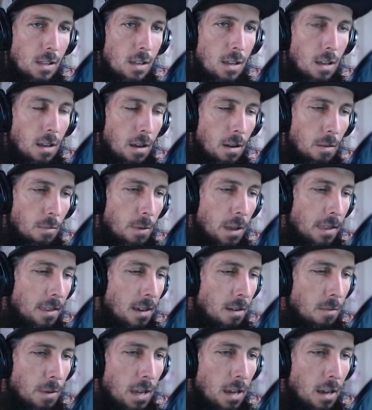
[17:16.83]
I
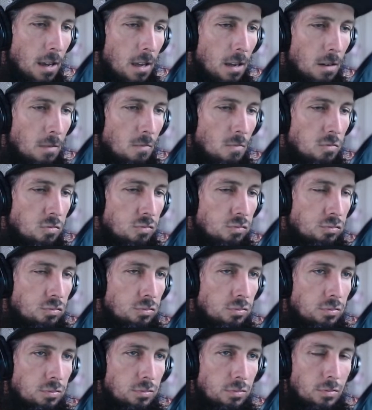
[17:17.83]
think we got
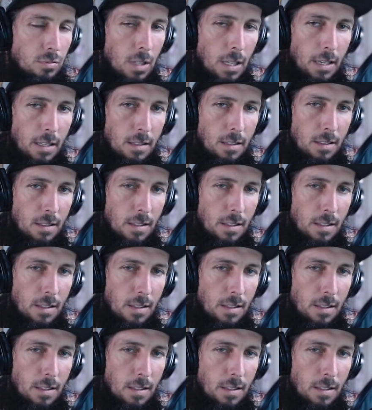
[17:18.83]
like